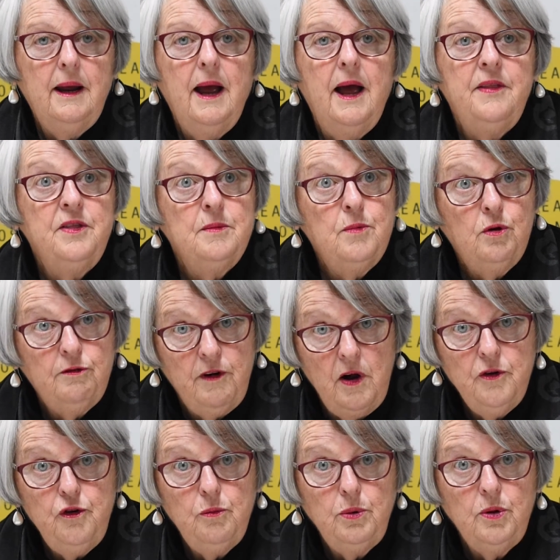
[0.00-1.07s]
And the more
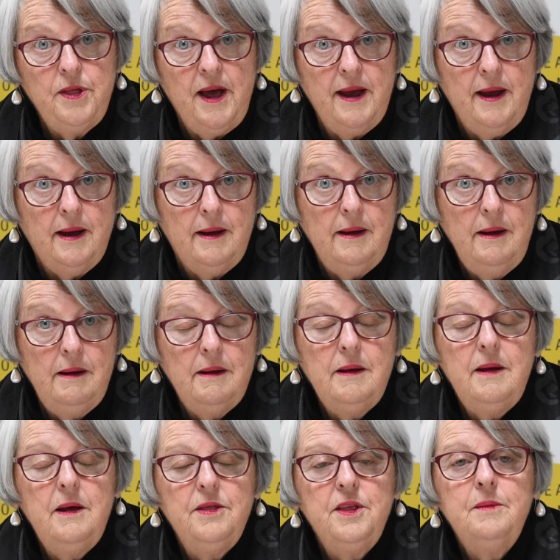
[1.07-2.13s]
vulnerable they are,
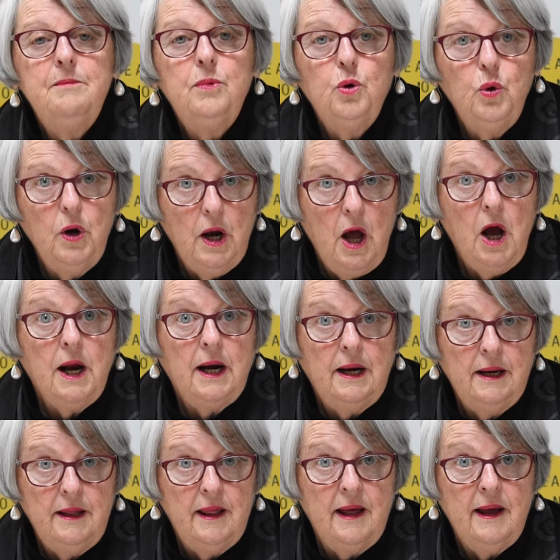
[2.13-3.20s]
the more
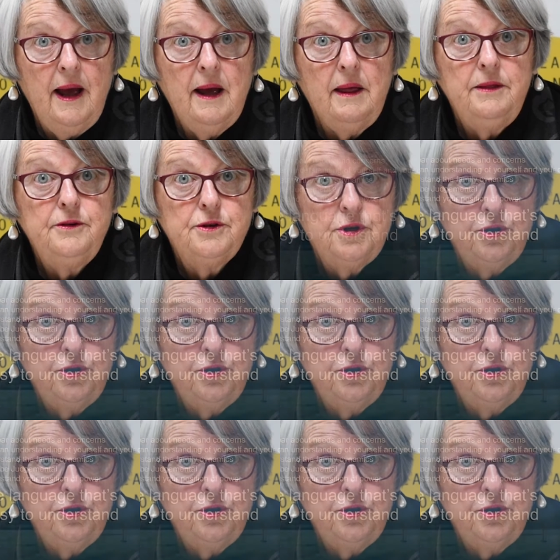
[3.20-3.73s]
likely they are to